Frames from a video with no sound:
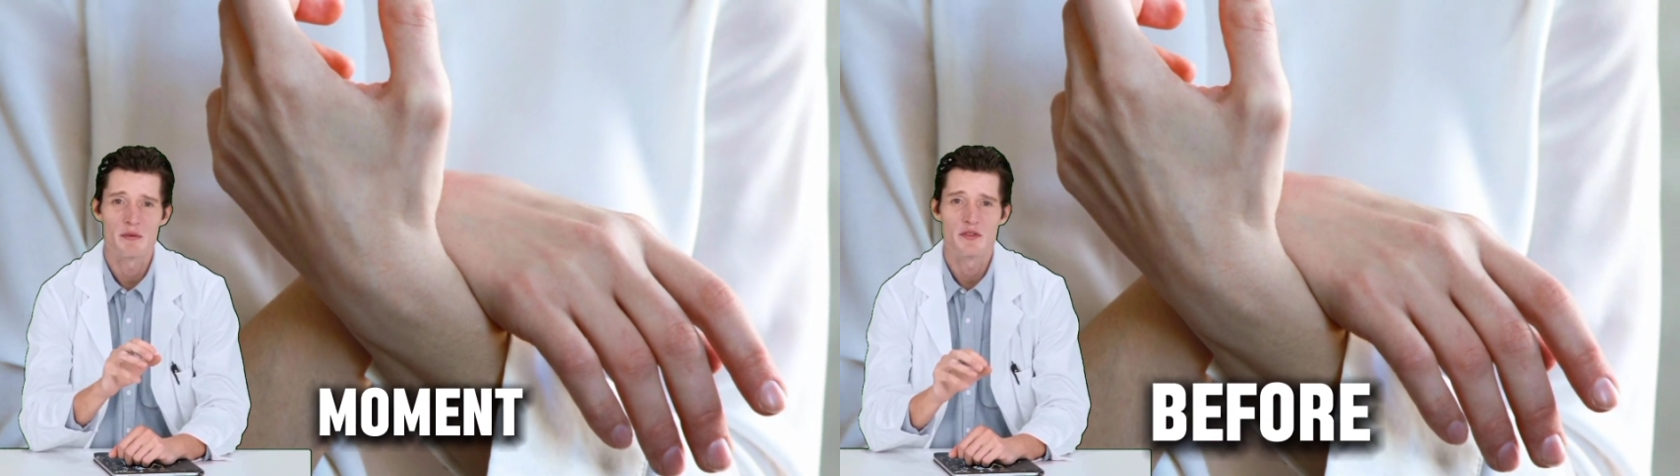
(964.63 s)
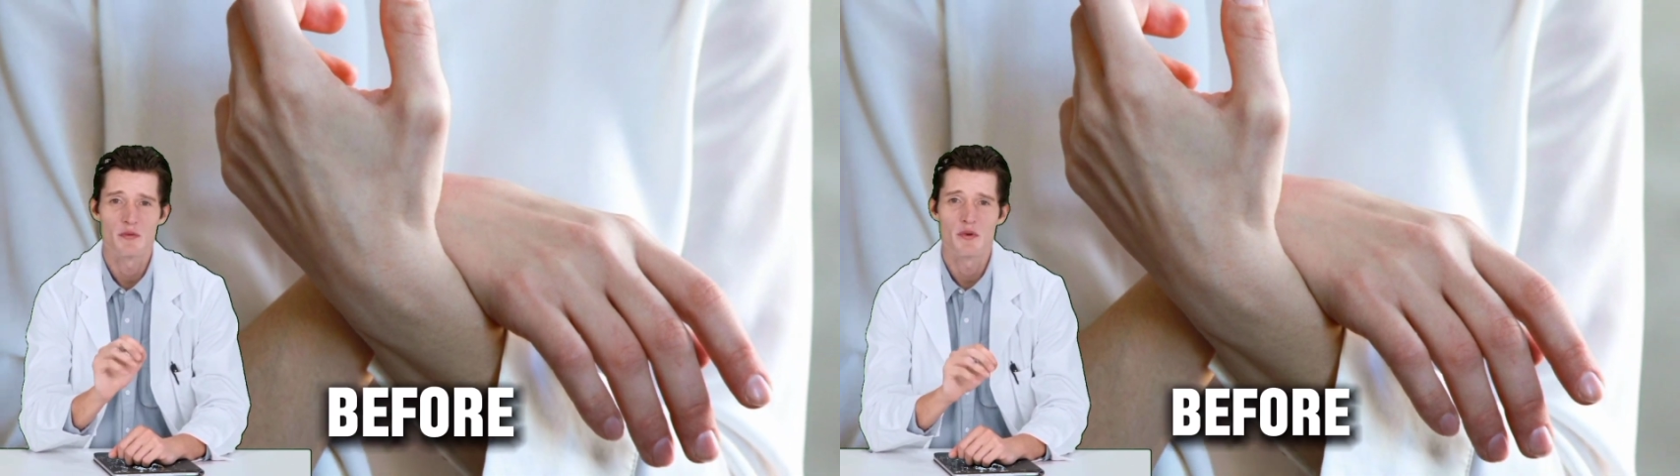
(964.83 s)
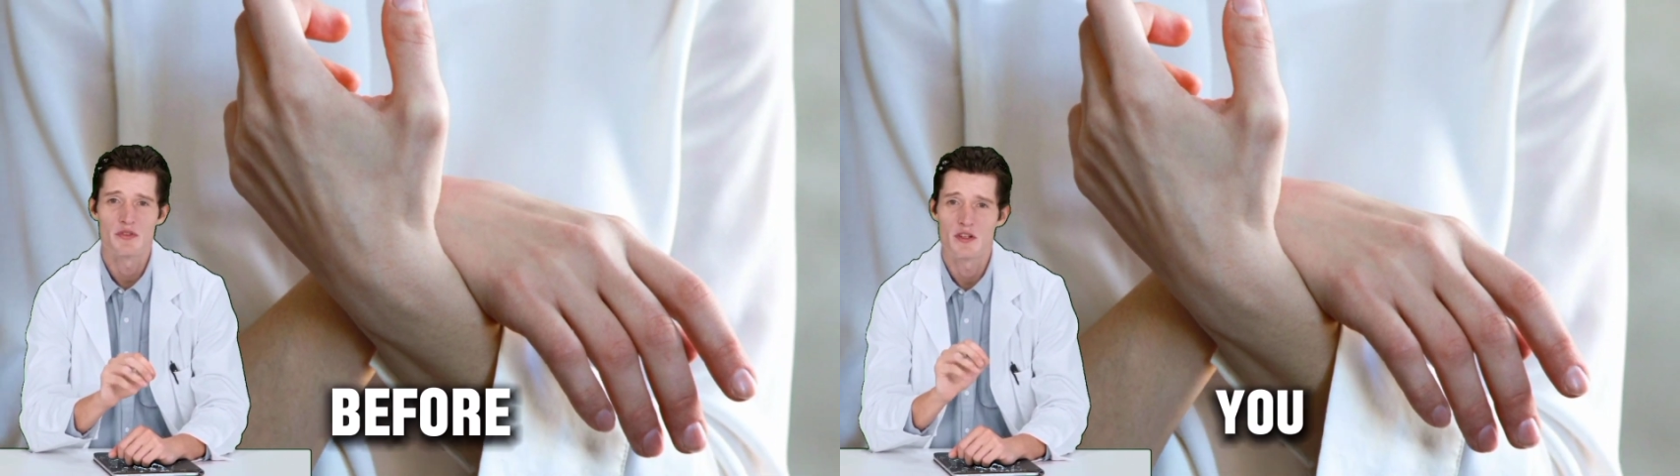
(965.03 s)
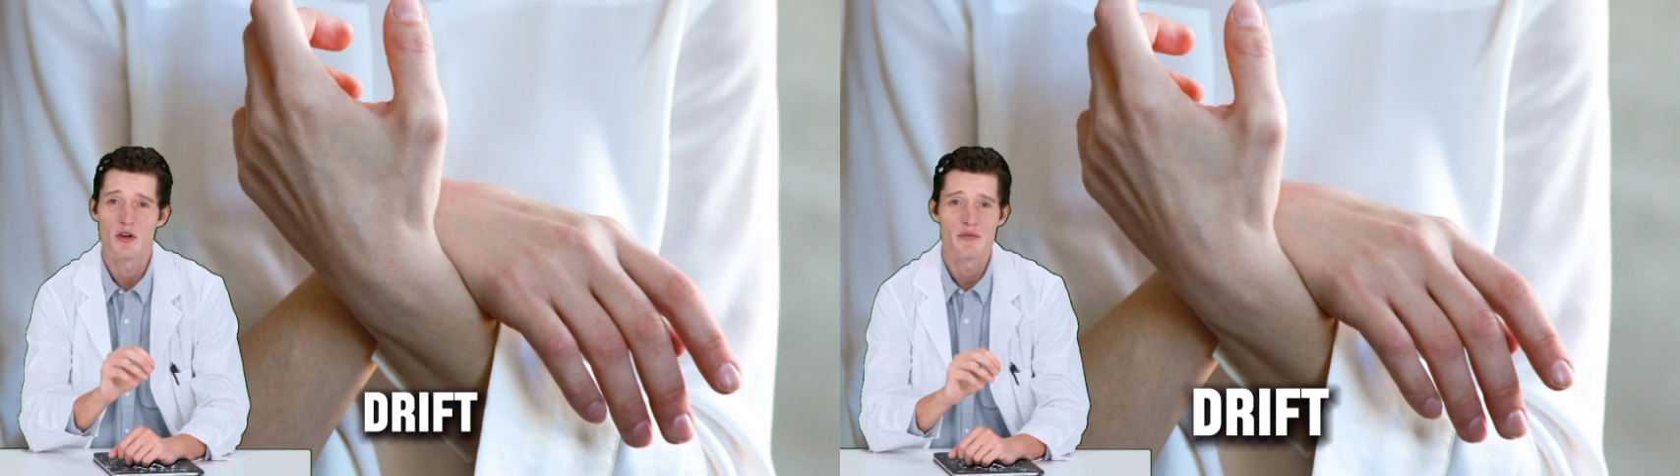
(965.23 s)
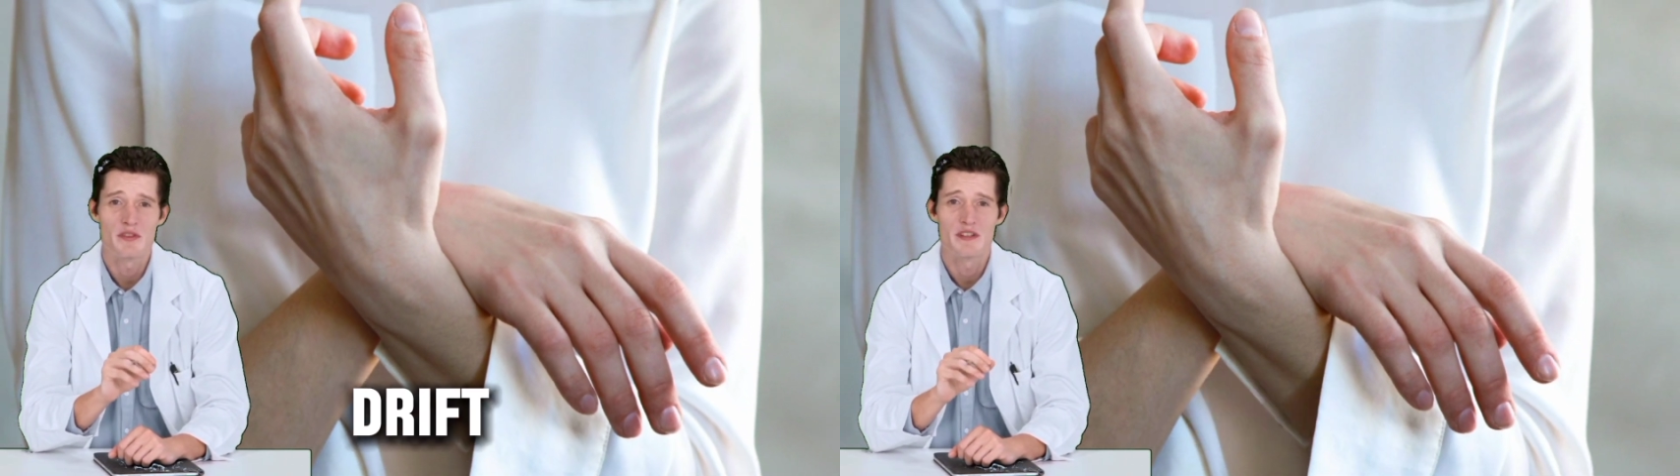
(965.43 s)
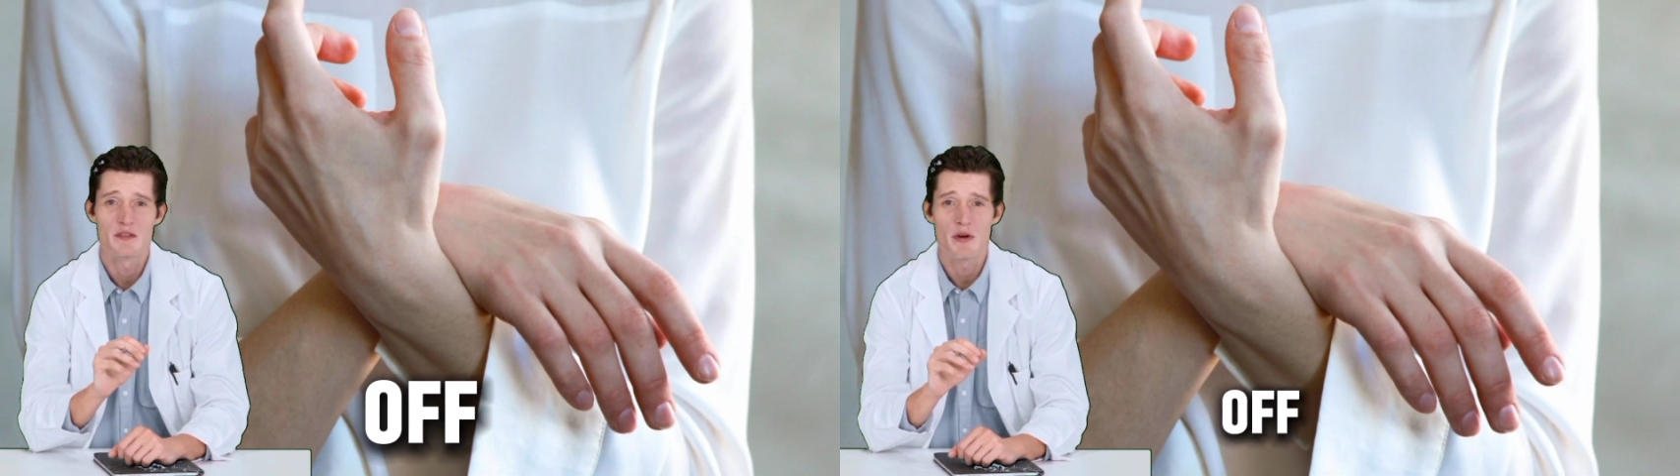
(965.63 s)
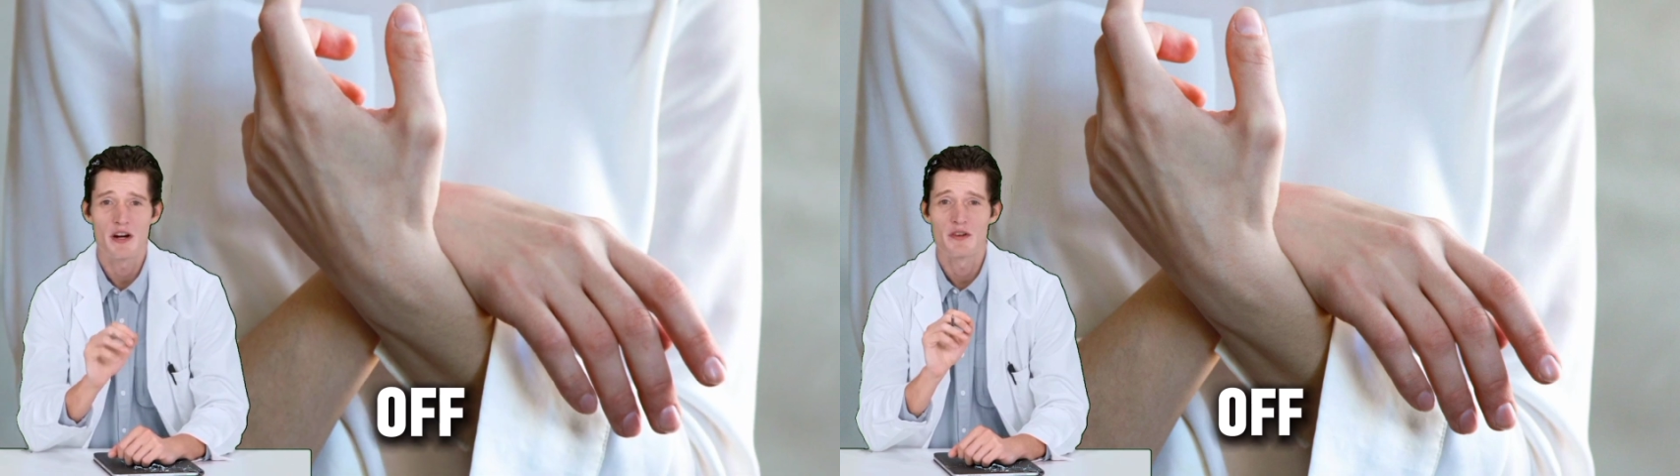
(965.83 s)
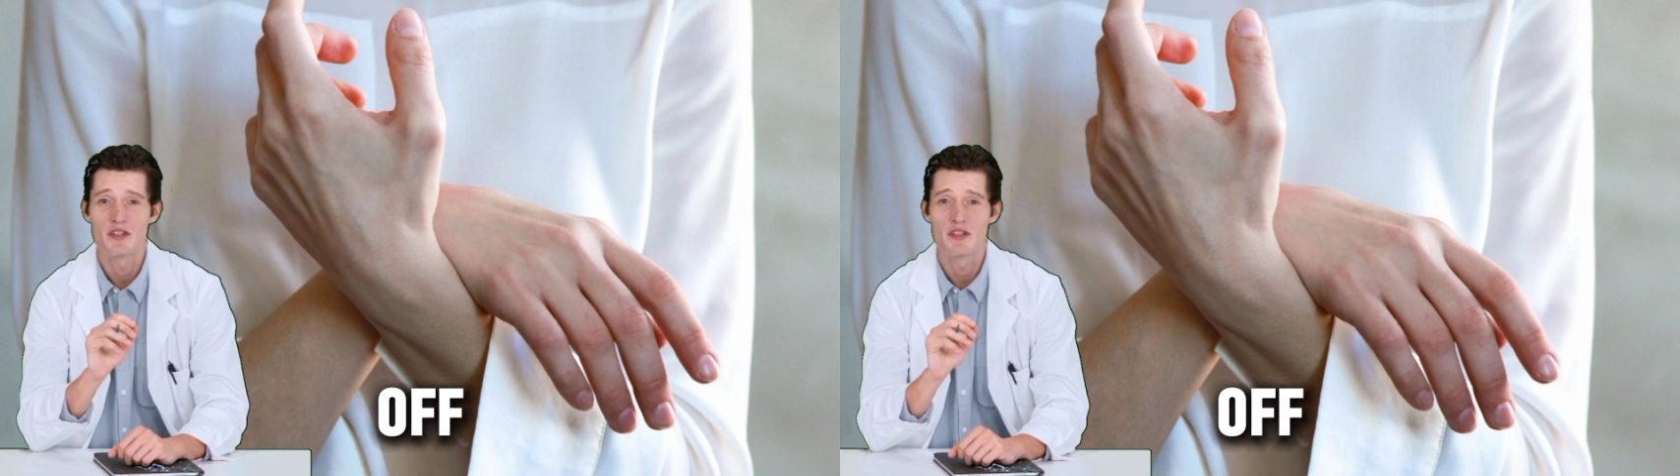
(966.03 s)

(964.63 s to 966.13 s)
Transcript: before you drift off.